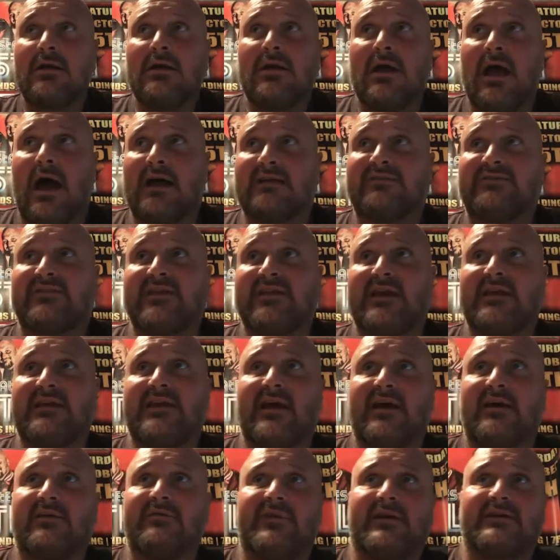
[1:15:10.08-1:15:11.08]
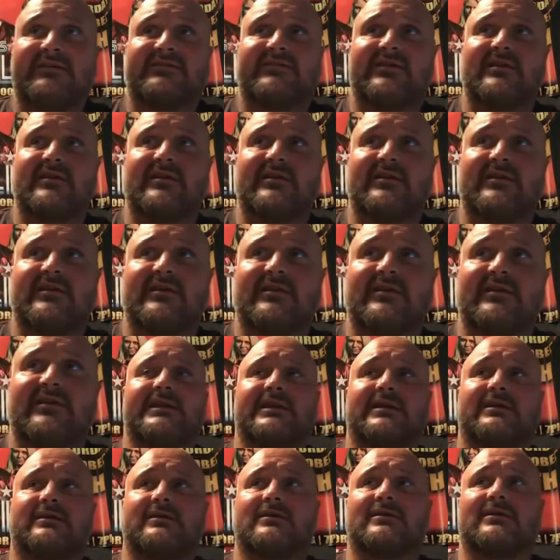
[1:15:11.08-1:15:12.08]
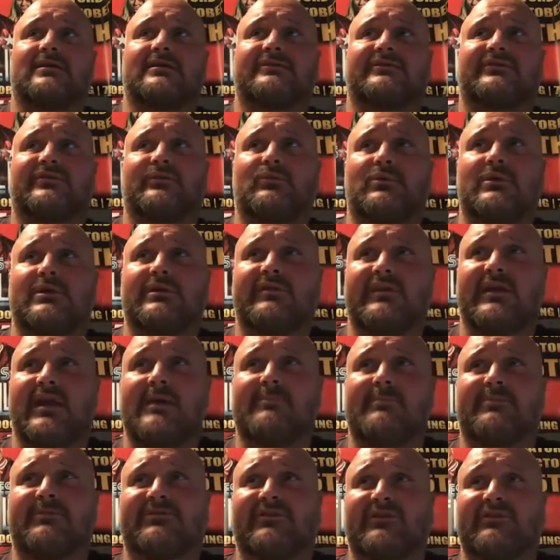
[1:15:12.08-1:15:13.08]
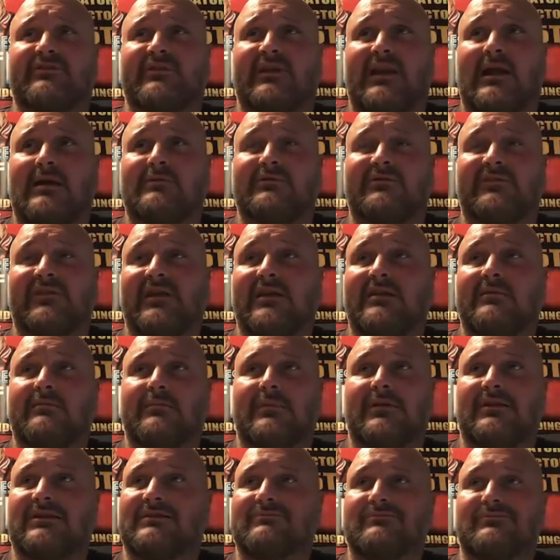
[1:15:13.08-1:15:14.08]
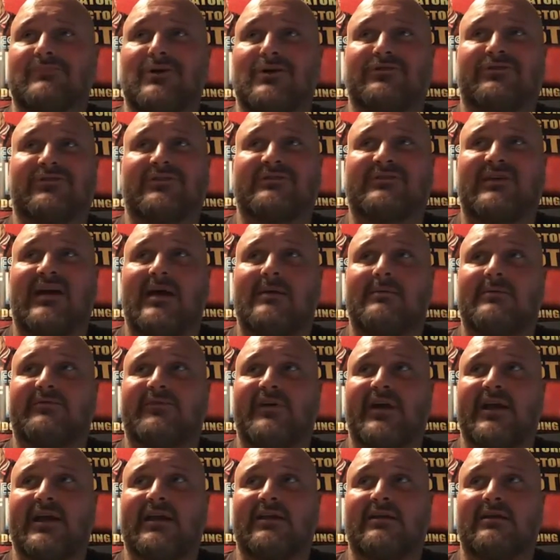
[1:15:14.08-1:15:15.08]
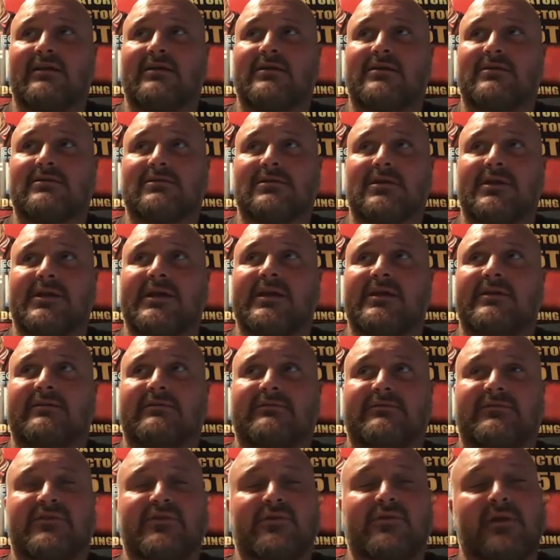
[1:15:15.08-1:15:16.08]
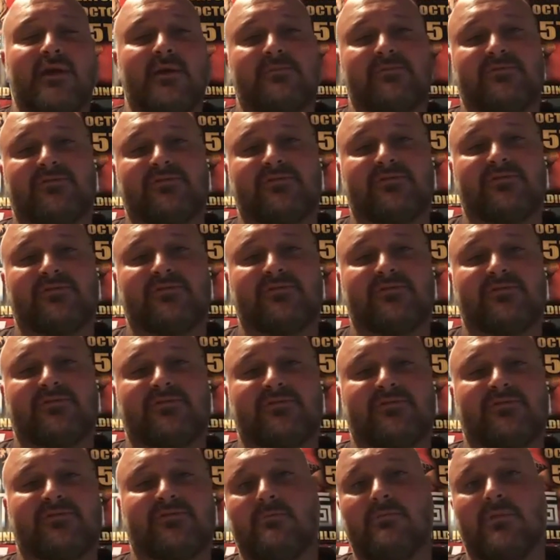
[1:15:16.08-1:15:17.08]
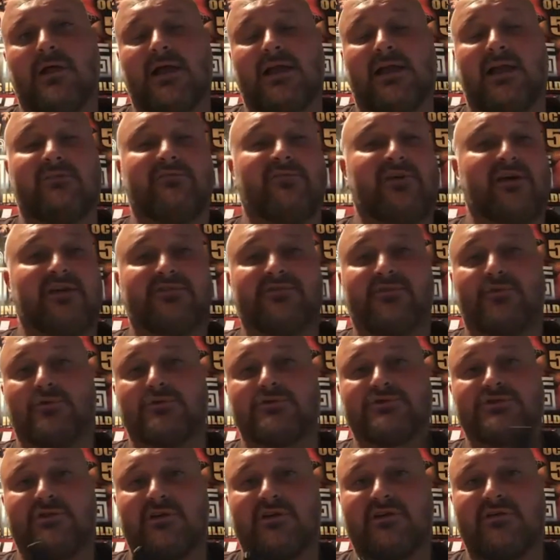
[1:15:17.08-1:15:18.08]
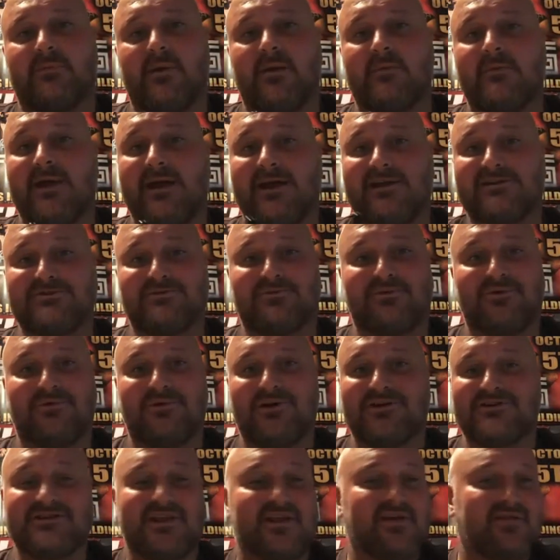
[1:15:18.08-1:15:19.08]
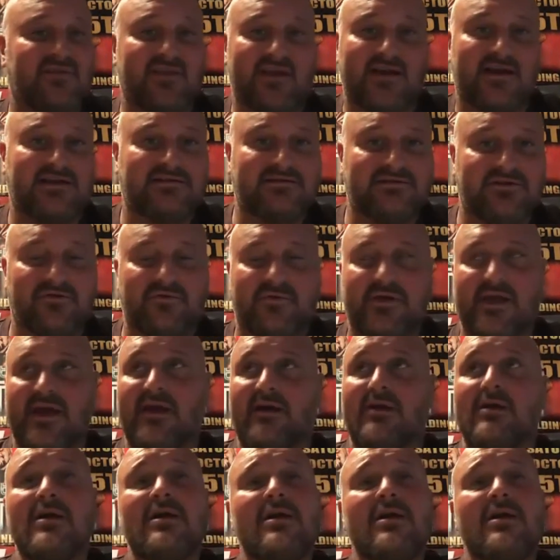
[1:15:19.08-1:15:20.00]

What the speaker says: I sat down. They sent me a link to one of the episodes that I was in, and most of the time, if I get a link to an episode, I'm like, I fast forward straight to my match. I want to watch that, and then I don't care.